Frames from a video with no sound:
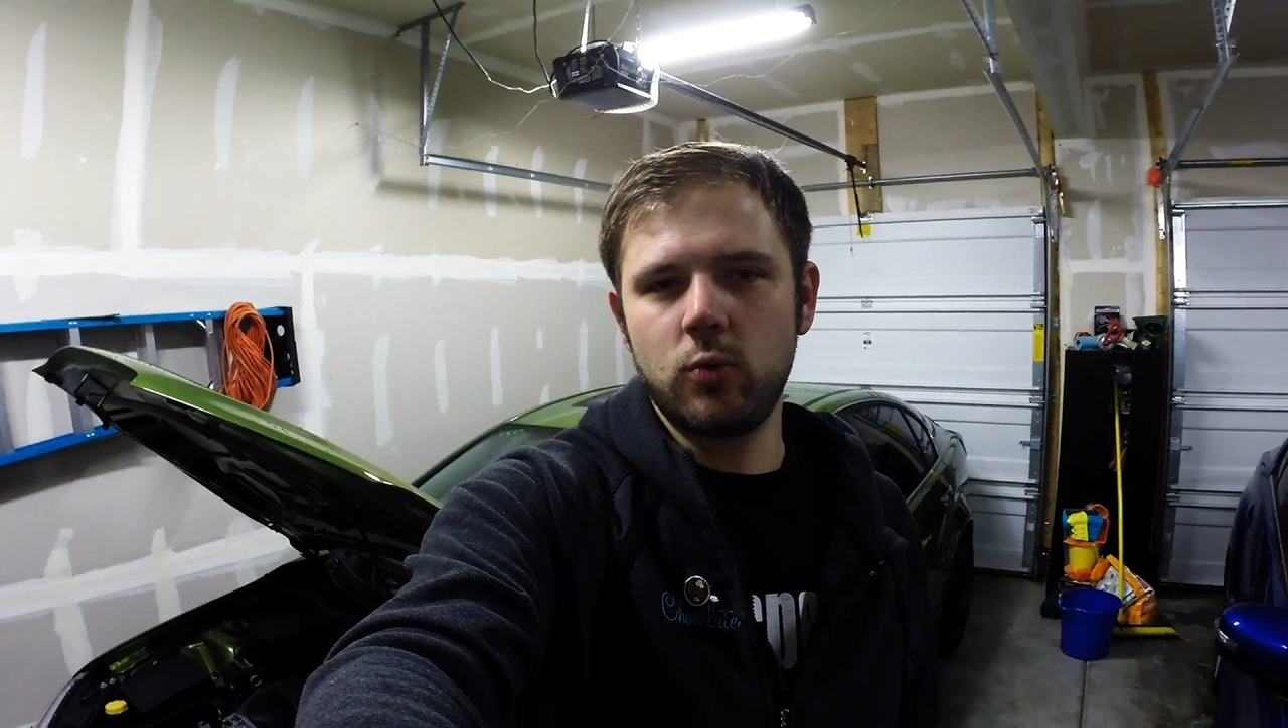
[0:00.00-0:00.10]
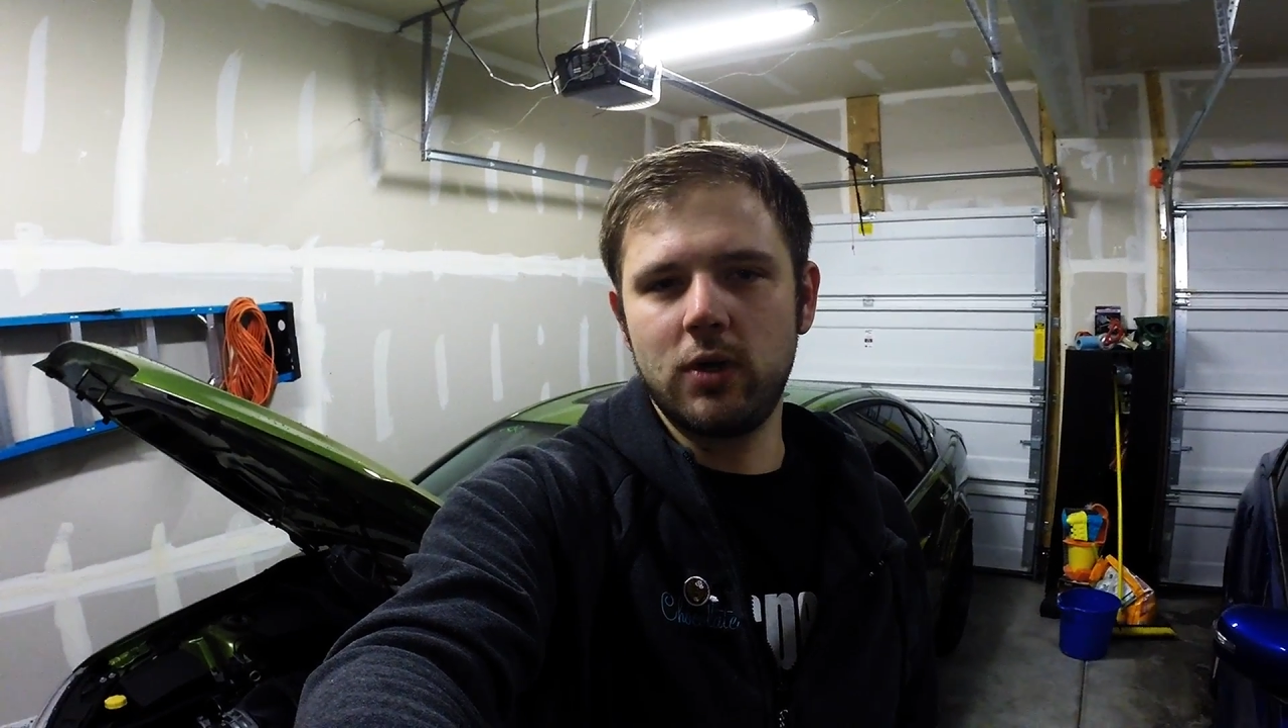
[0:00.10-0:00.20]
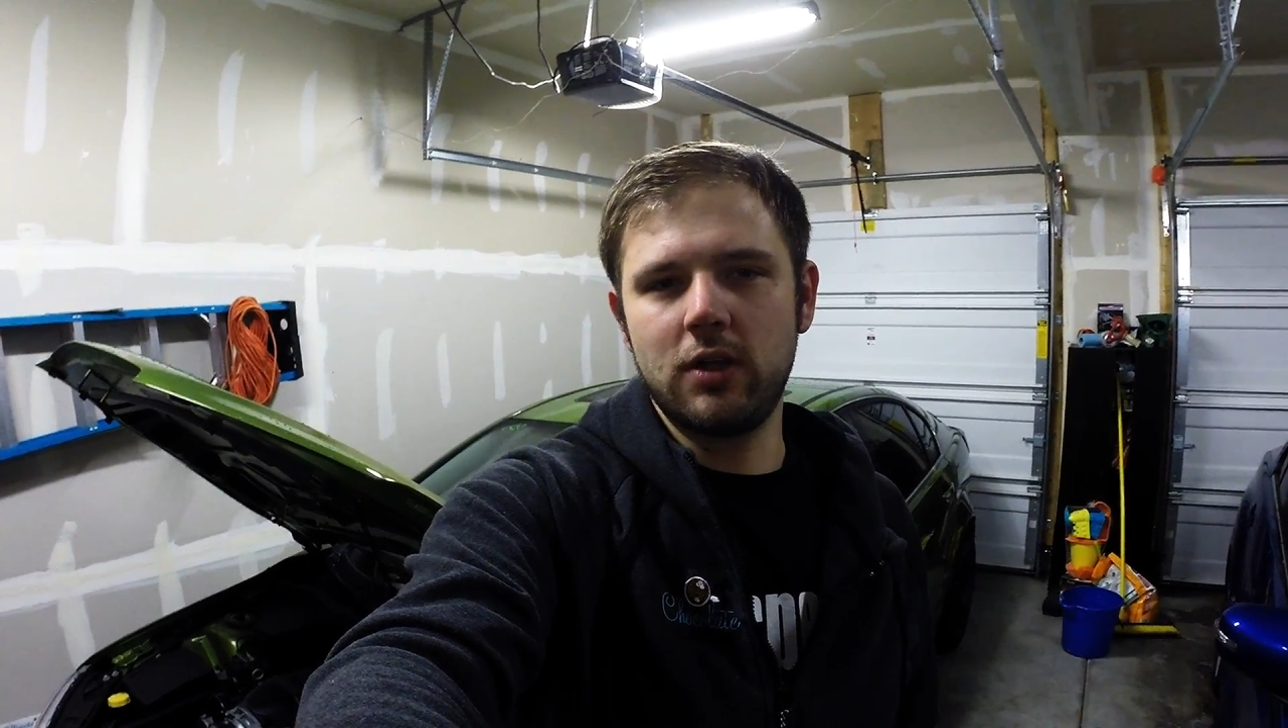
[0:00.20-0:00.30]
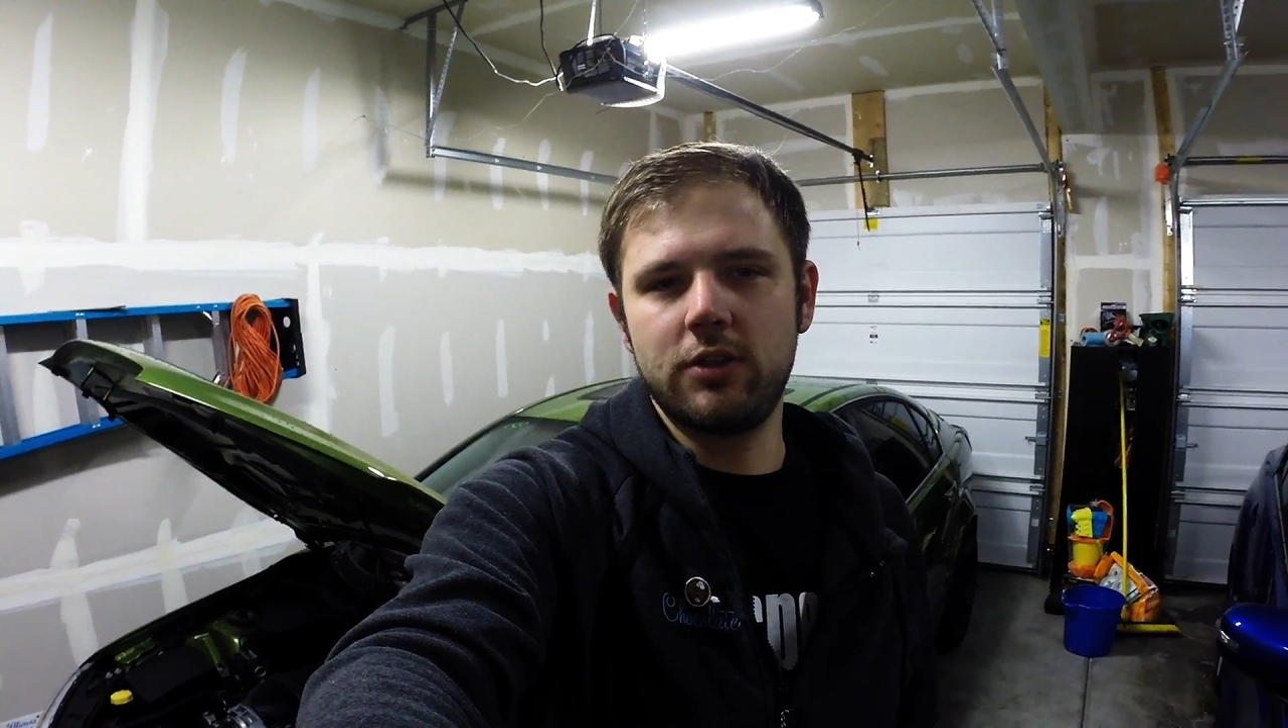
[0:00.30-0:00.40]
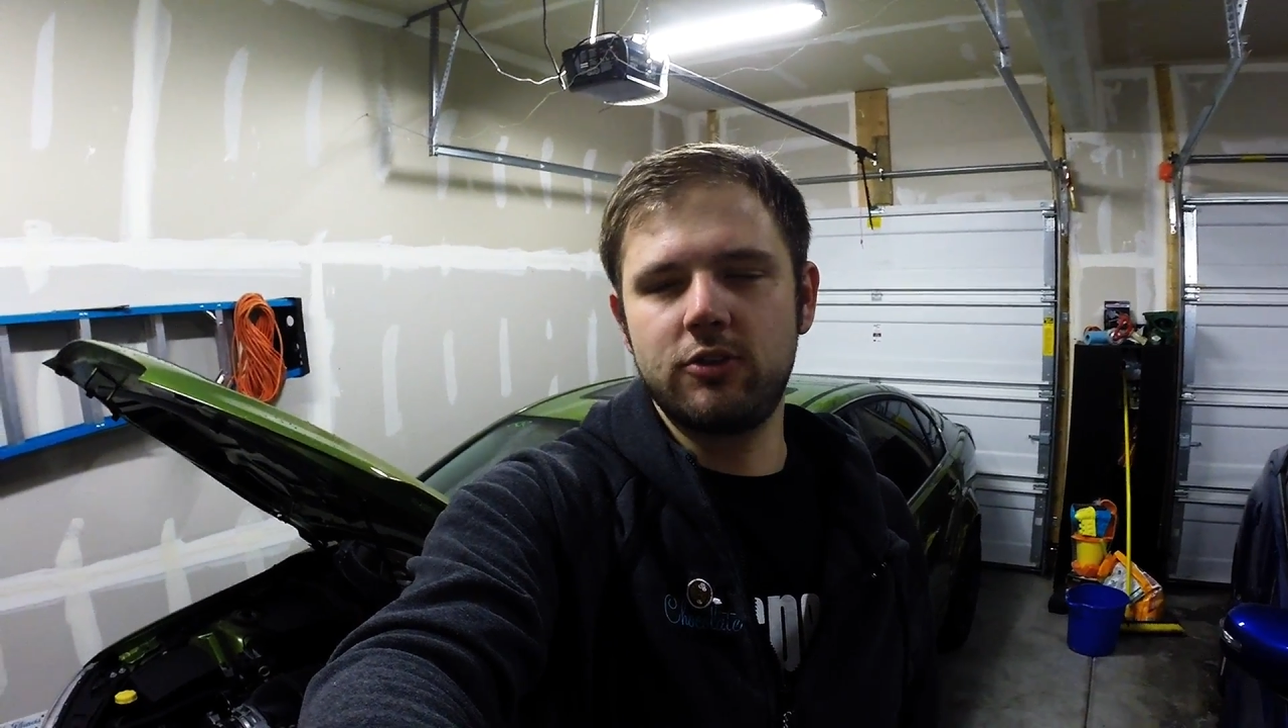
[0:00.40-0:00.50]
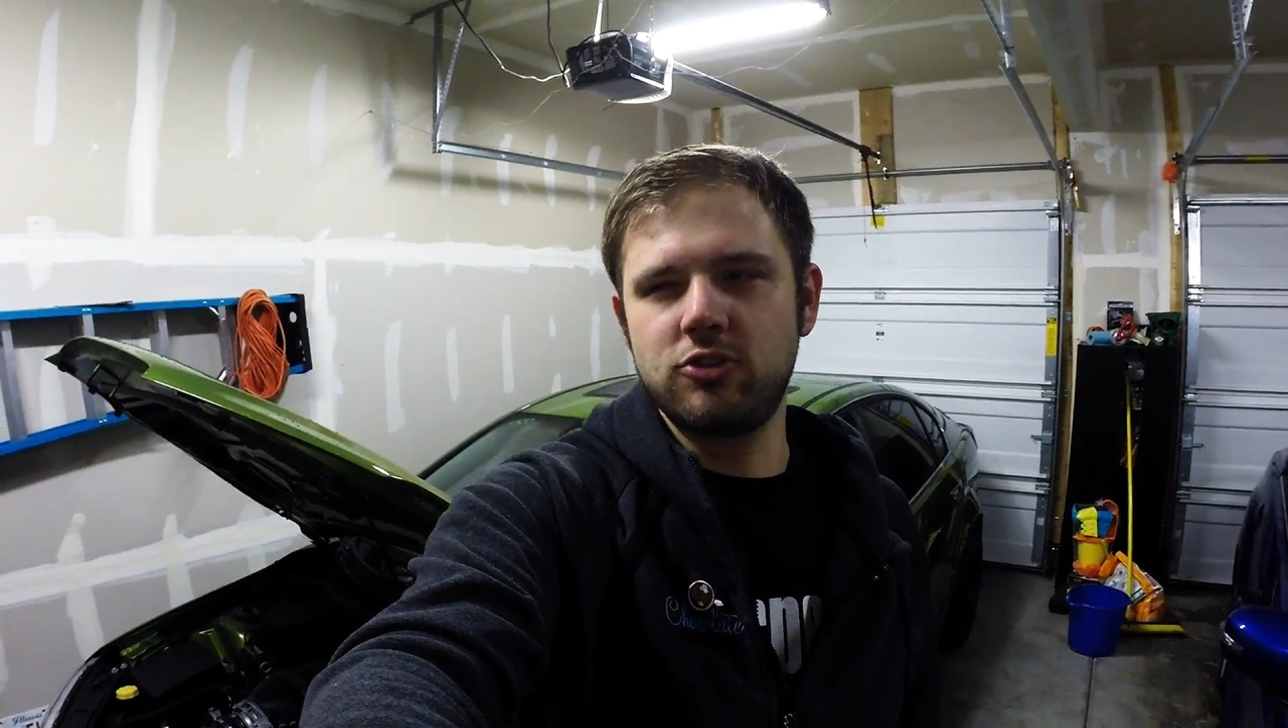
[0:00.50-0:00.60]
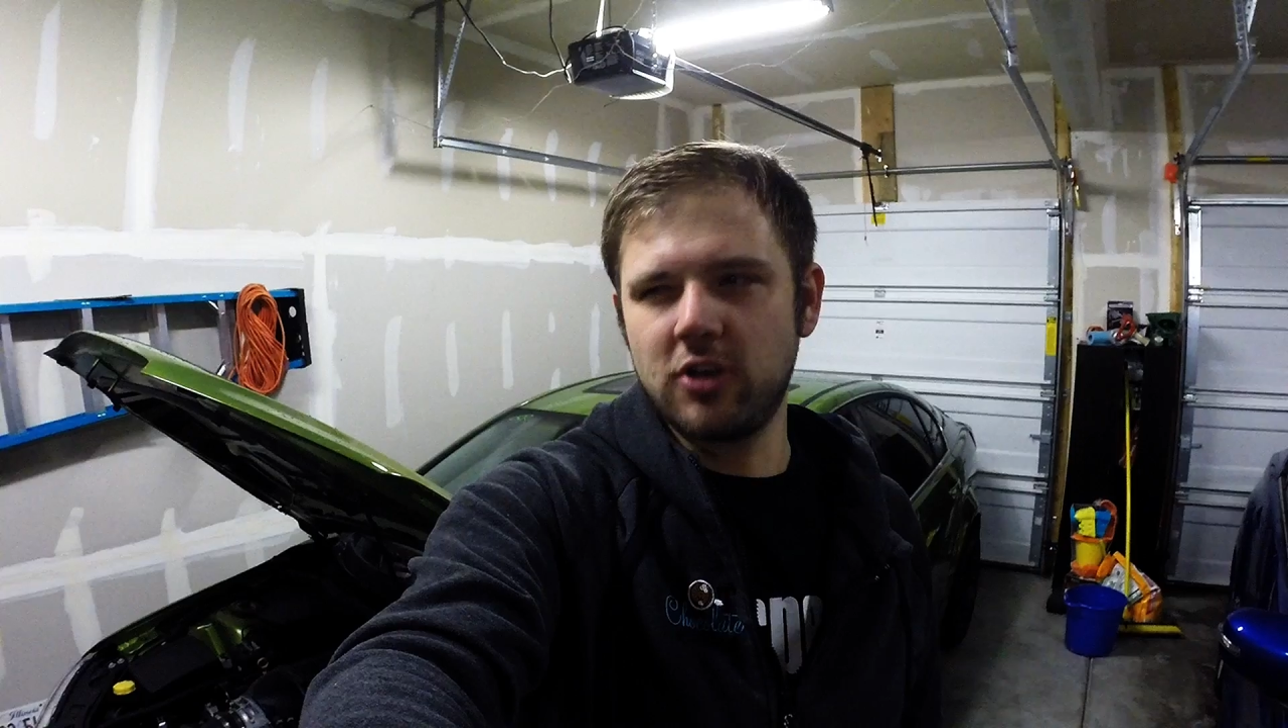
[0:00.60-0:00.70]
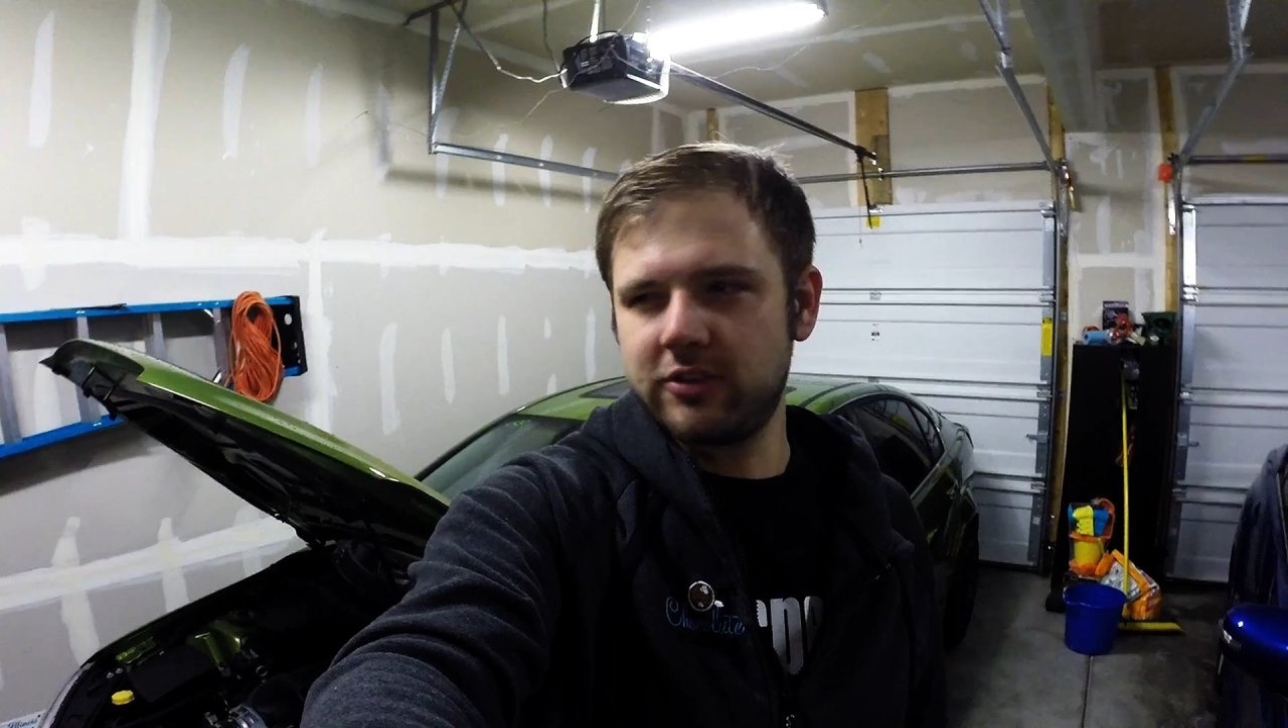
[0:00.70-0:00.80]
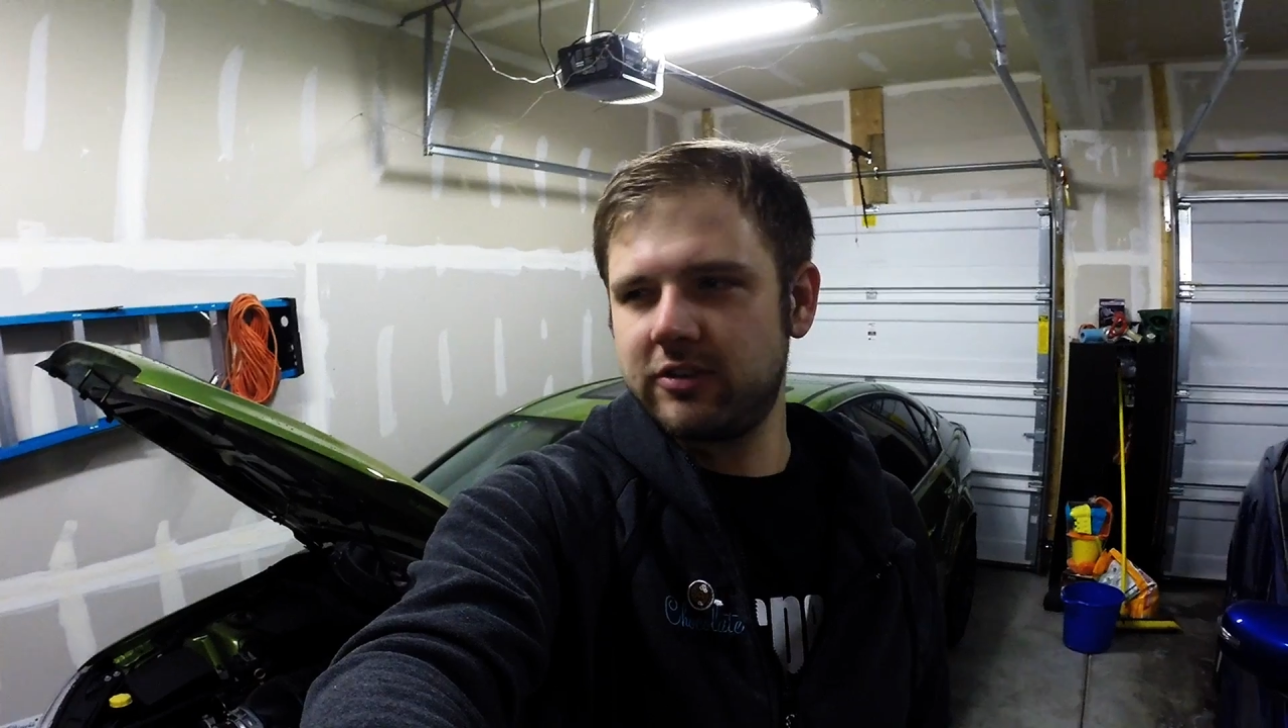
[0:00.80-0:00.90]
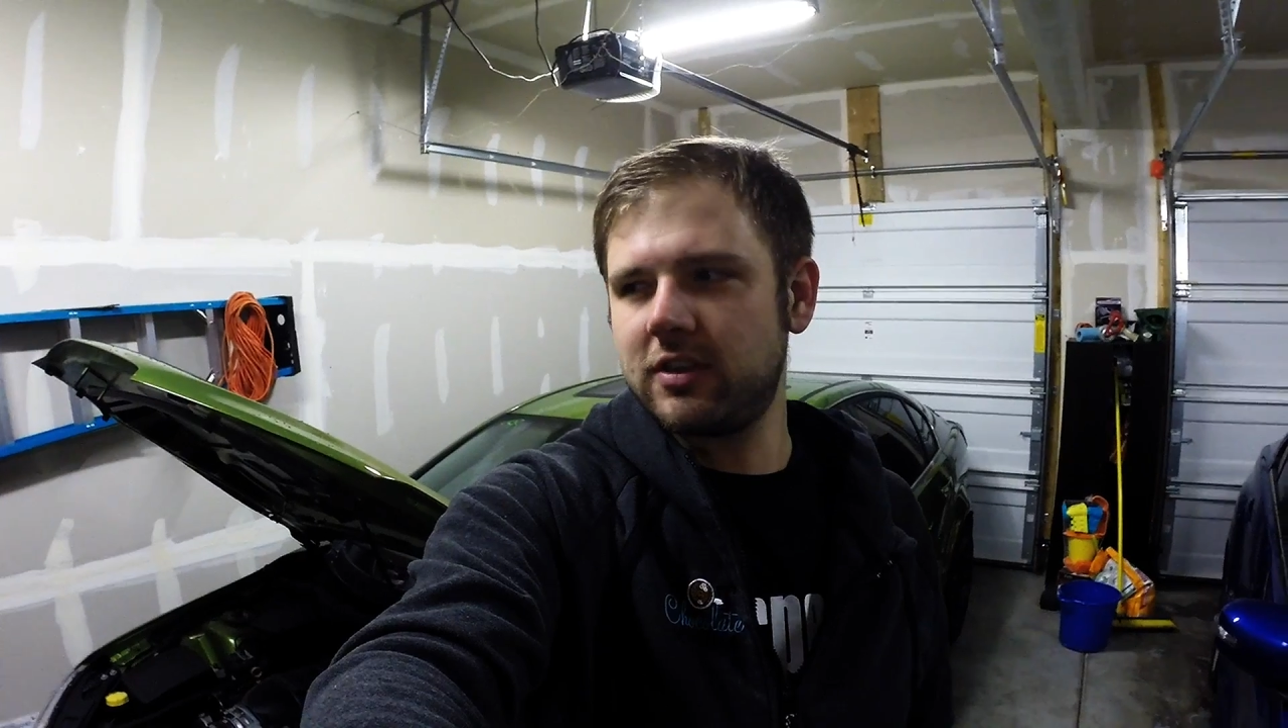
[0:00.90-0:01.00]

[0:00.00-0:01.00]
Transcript: with just